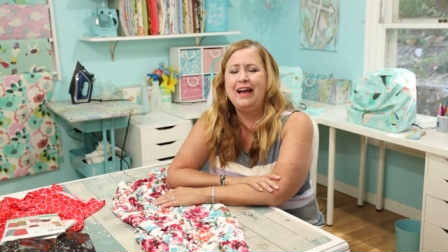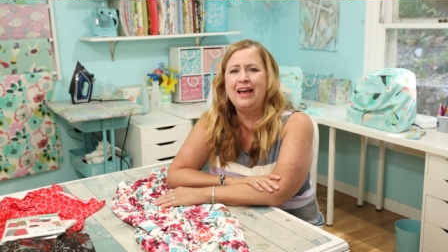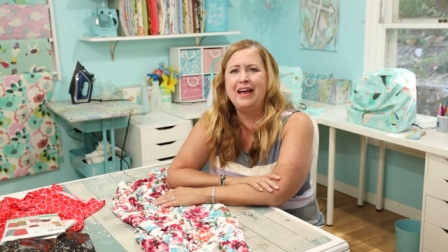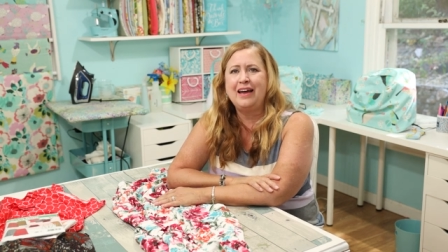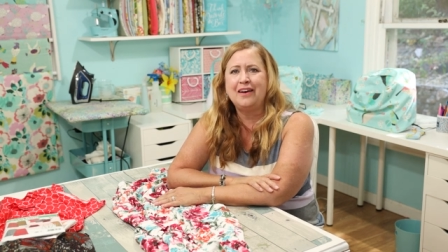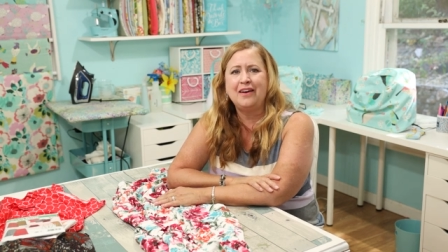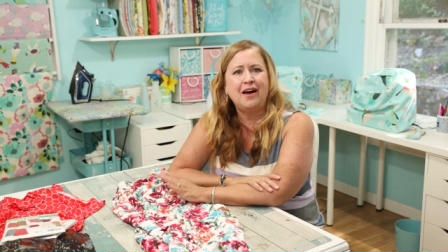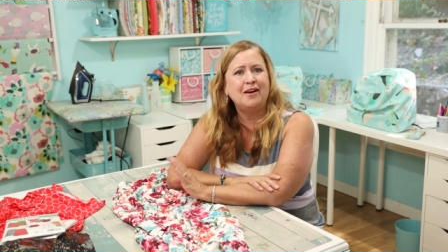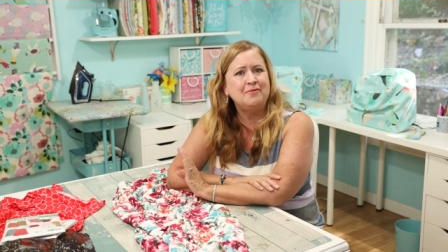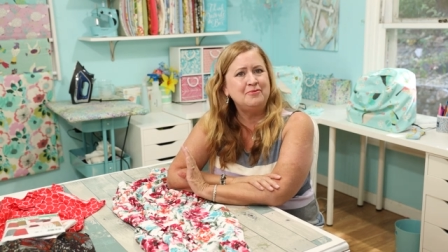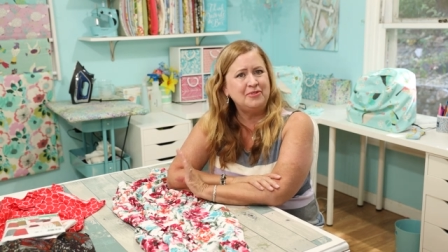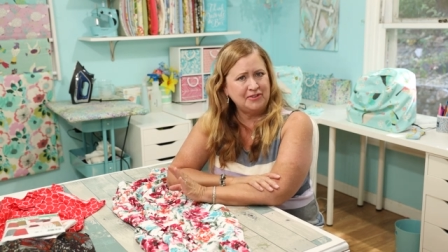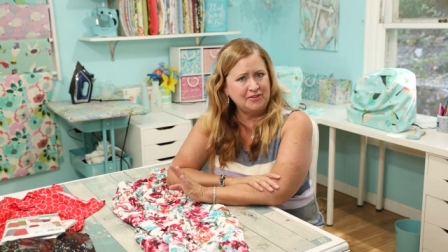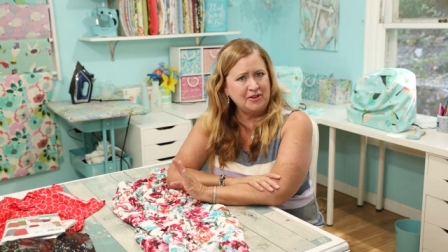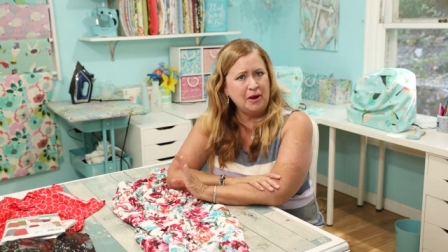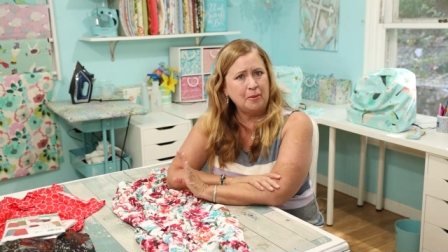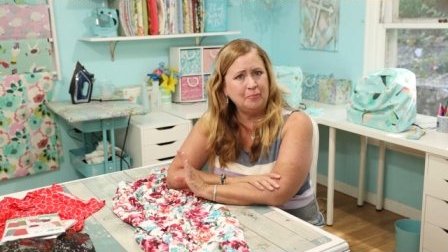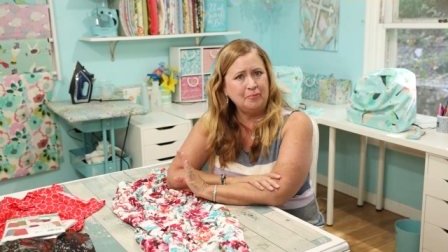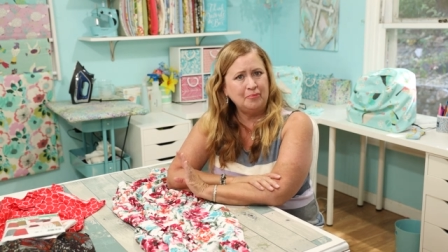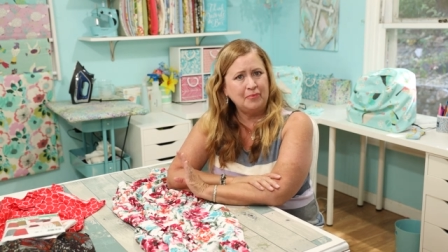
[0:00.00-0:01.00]
And I'm
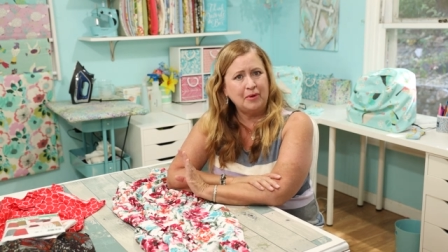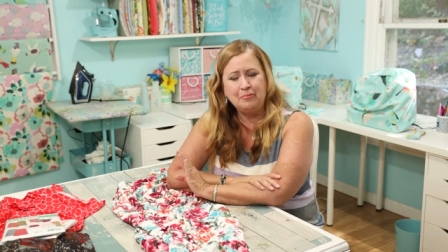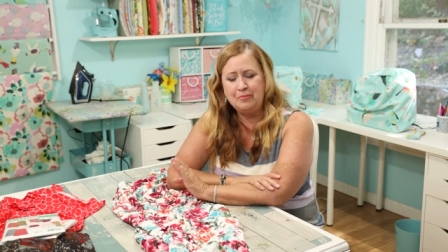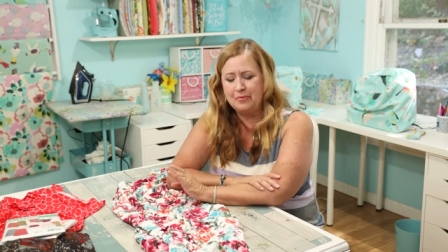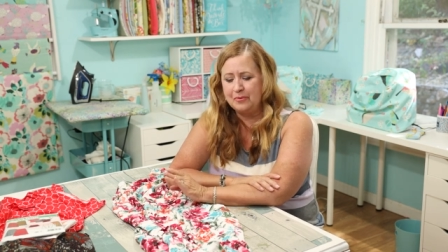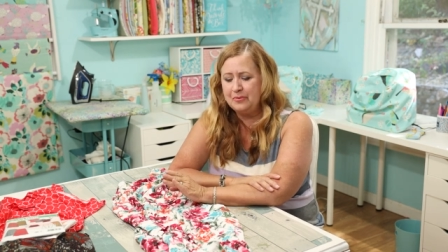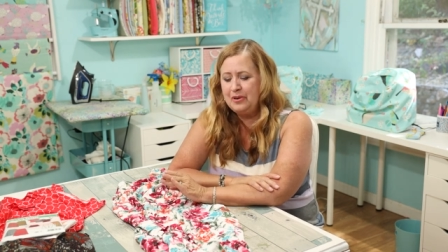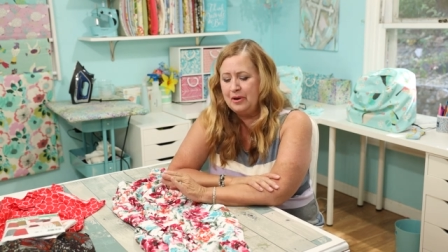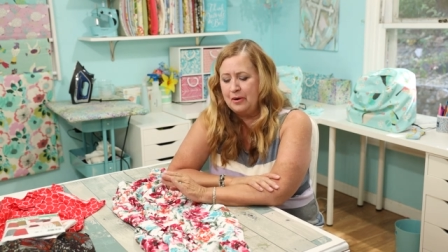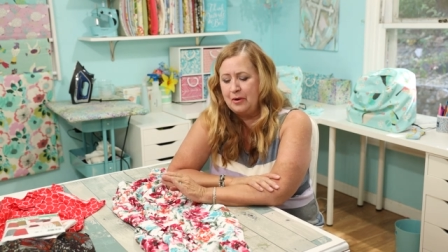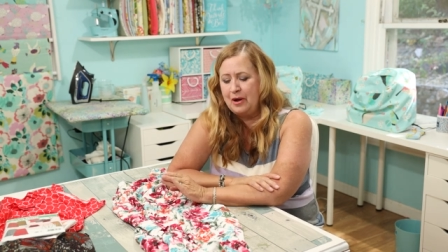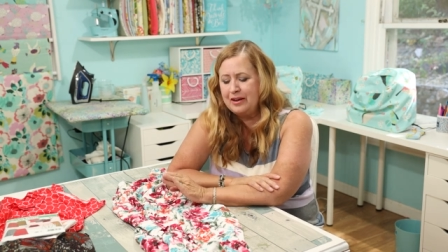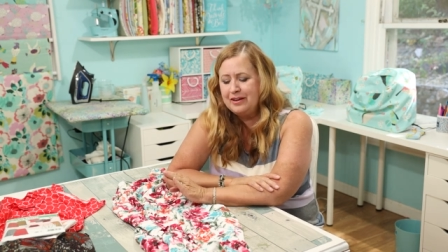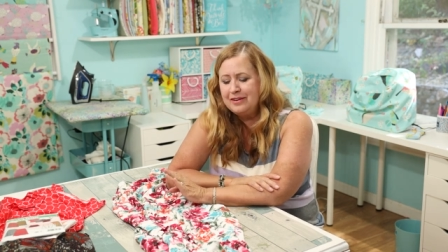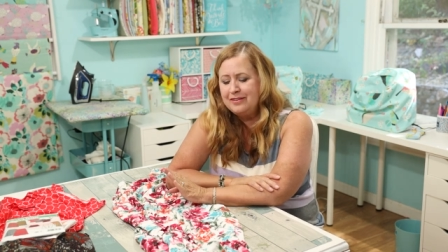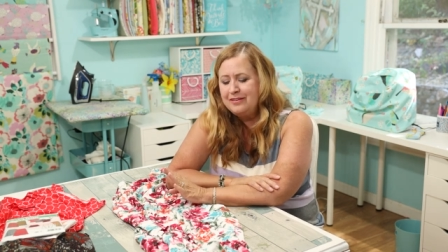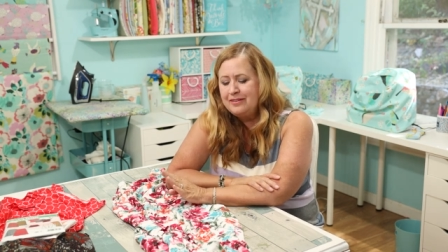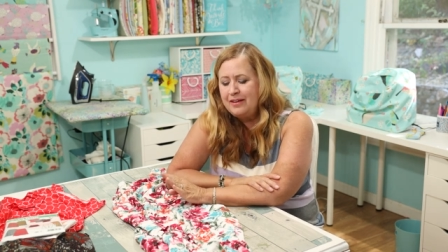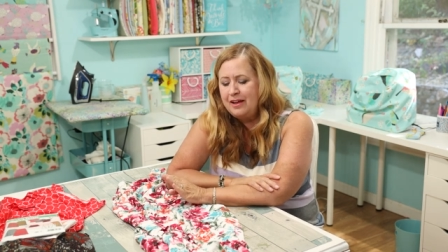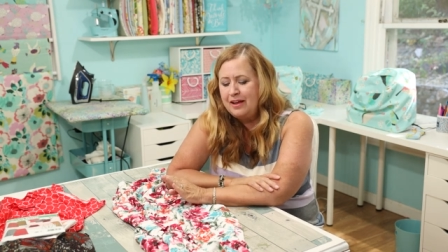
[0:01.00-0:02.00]
just not, I'm, you know, I
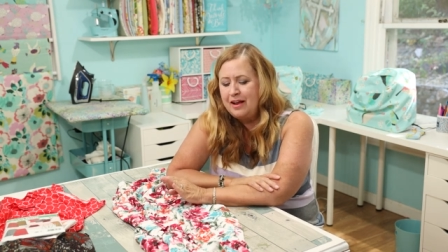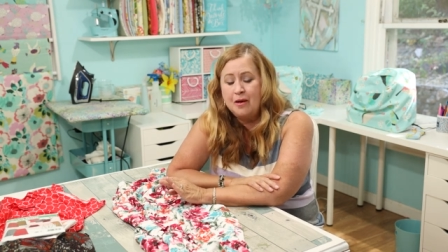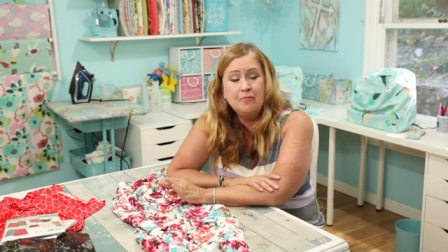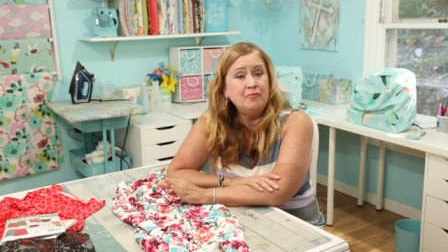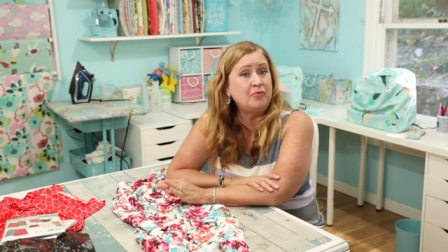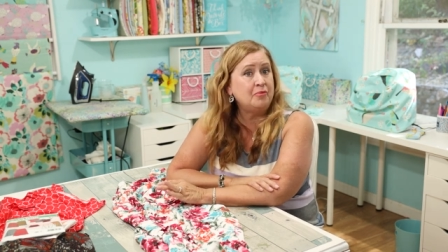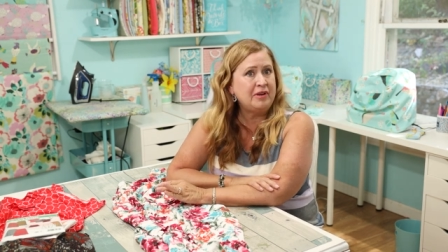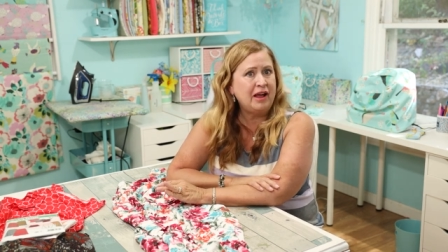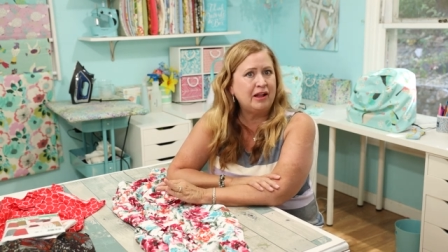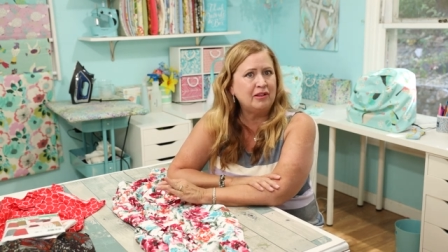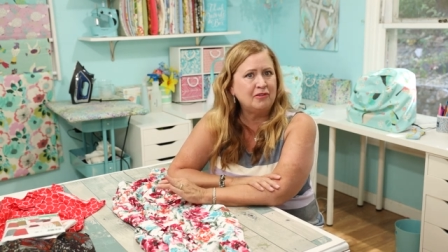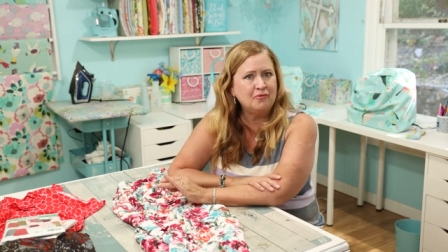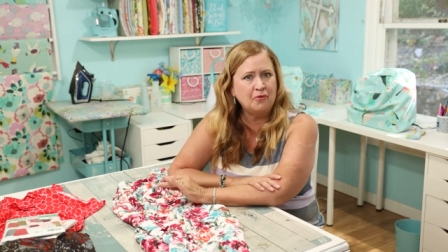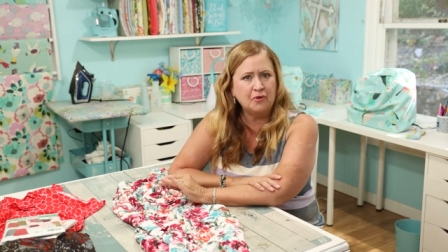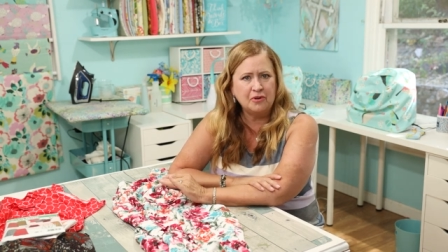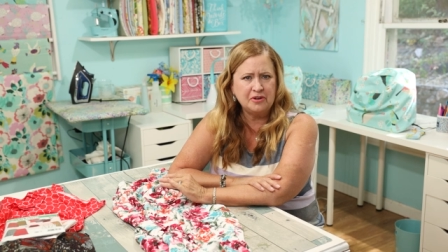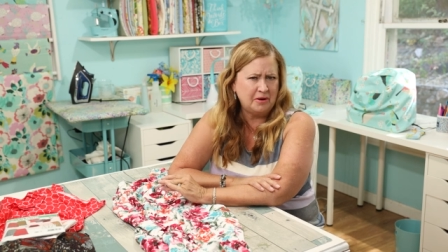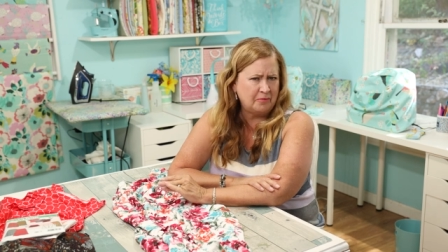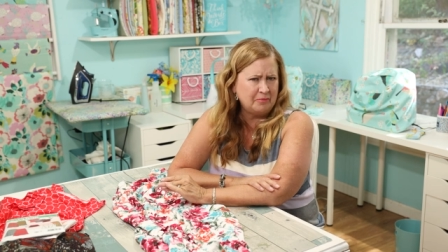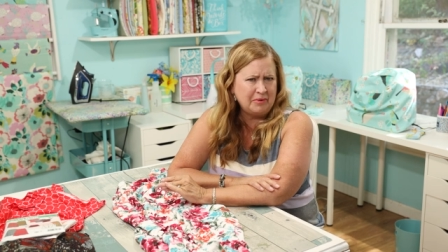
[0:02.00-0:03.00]
can say I'm from
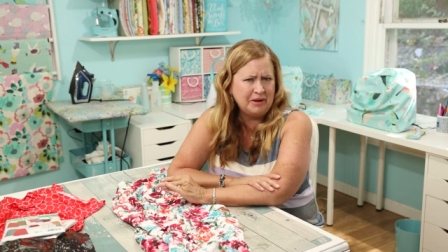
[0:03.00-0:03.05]
California